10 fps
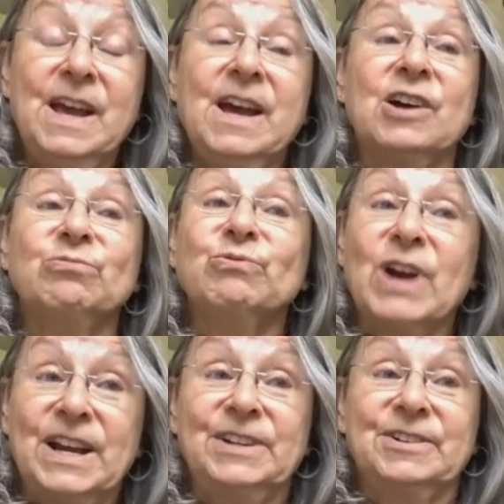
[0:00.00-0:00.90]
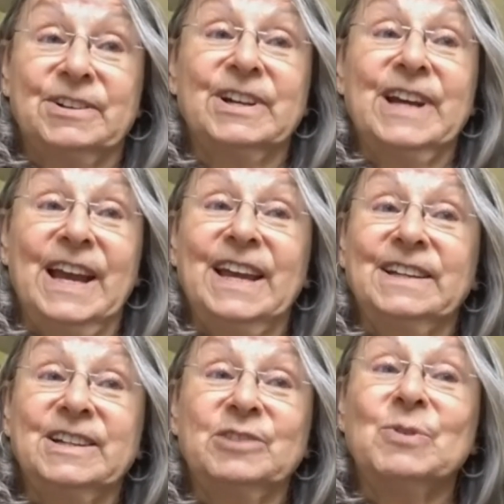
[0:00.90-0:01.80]
a writer. And
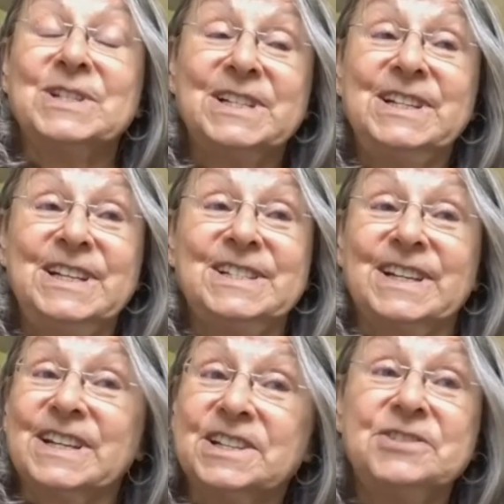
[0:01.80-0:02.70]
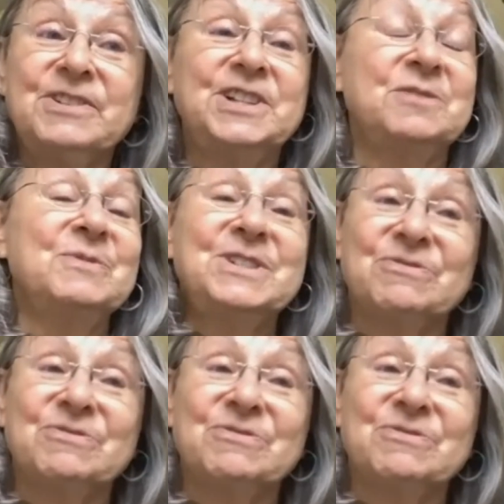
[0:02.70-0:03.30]
it wasn't easy. Illustration was